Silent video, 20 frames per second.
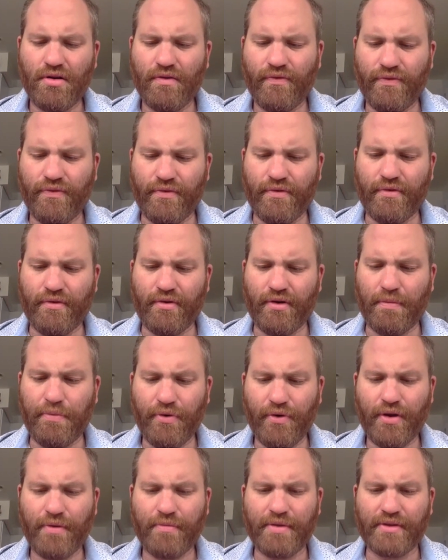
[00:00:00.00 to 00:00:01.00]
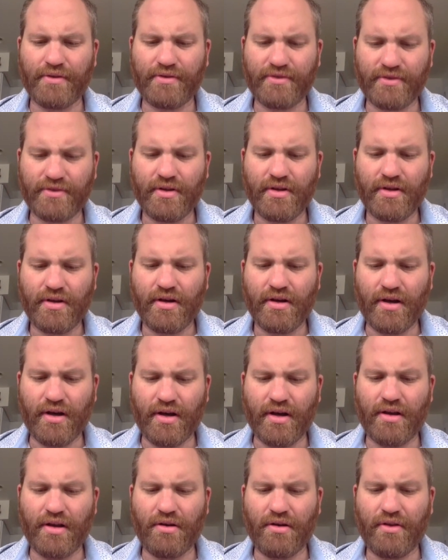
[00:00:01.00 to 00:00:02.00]
for appointments
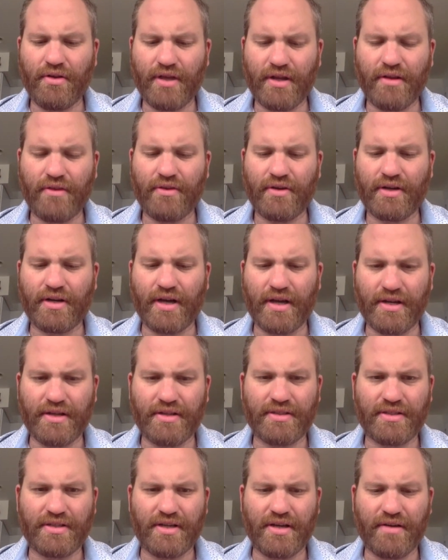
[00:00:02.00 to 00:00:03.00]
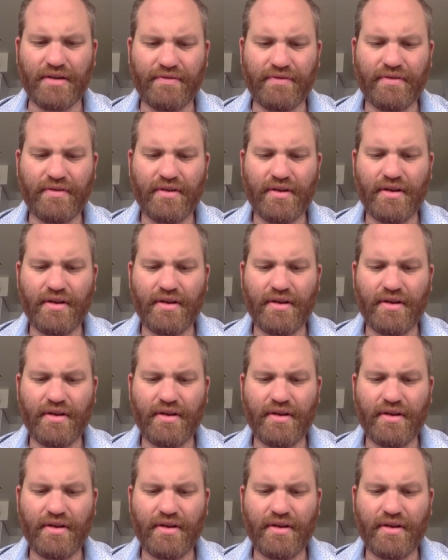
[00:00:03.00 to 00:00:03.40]
uh, and all that other kind of stuff.